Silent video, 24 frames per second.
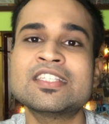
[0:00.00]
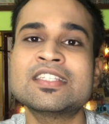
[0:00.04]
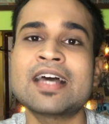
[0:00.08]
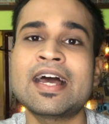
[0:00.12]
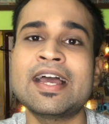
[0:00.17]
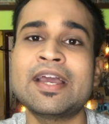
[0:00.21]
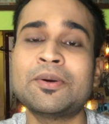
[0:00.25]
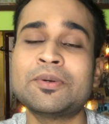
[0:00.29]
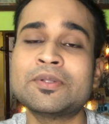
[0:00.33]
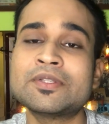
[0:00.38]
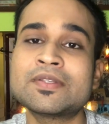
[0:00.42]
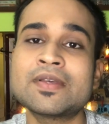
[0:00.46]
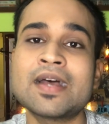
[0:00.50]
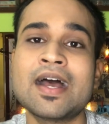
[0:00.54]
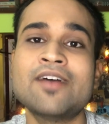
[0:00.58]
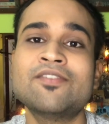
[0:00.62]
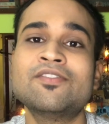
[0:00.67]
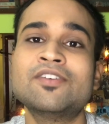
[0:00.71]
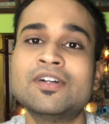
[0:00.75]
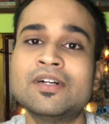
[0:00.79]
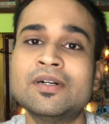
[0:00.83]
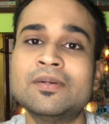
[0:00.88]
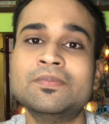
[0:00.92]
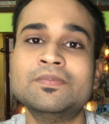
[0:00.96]
I also have
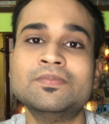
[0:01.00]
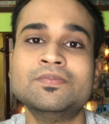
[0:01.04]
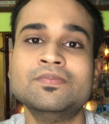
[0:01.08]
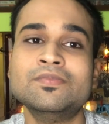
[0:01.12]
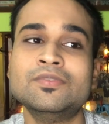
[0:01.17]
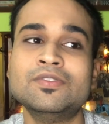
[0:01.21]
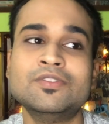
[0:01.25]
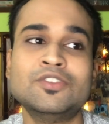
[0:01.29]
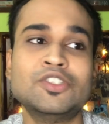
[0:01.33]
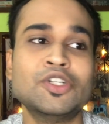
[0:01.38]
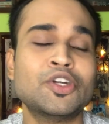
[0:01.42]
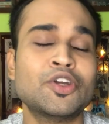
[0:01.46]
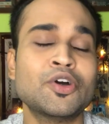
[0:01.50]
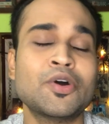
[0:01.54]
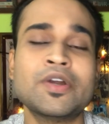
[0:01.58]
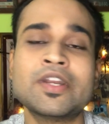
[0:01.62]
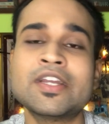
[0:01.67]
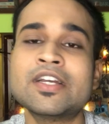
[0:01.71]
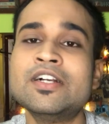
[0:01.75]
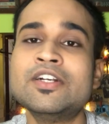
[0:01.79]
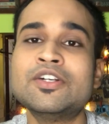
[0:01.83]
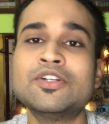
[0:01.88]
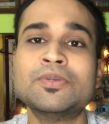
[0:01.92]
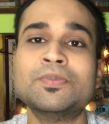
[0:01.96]
a
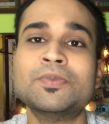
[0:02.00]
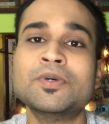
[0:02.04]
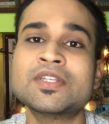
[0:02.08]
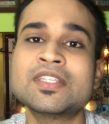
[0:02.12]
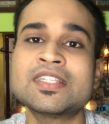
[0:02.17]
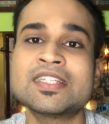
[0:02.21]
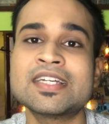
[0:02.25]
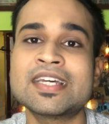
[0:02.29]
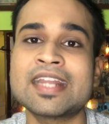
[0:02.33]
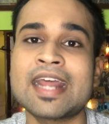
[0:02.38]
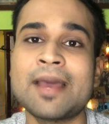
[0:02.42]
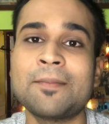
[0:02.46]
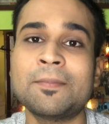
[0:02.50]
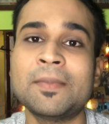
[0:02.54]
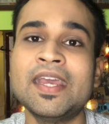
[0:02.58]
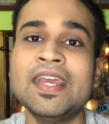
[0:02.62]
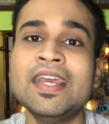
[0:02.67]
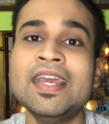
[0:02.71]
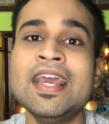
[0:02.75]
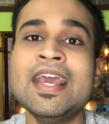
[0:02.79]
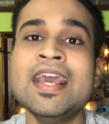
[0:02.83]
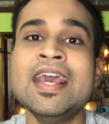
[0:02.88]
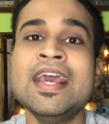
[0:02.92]
tutorial to bookstagramming.